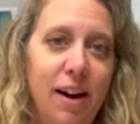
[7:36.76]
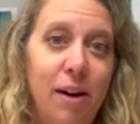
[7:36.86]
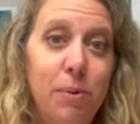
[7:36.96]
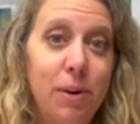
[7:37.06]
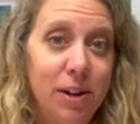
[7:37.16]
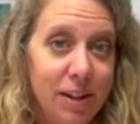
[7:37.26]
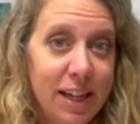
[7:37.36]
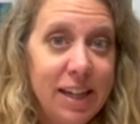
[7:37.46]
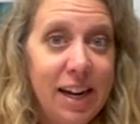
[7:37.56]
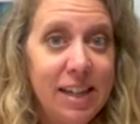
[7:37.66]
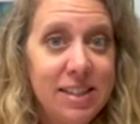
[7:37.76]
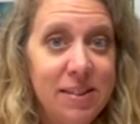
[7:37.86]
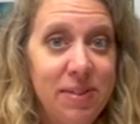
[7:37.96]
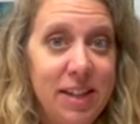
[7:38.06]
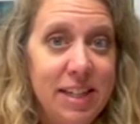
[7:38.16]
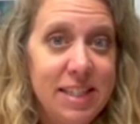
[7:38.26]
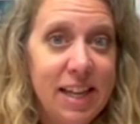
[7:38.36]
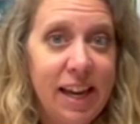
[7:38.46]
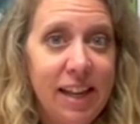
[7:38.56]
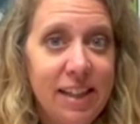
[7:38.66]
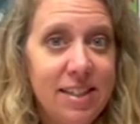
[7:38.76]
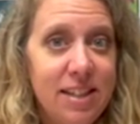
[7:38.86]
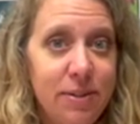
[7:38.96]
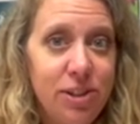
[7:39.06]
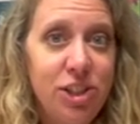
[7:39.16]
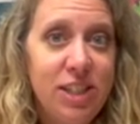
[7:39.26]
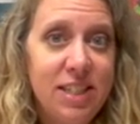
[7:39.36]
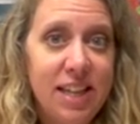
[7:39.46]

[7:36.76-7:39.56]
Our world kid has something to say. Let's see what she's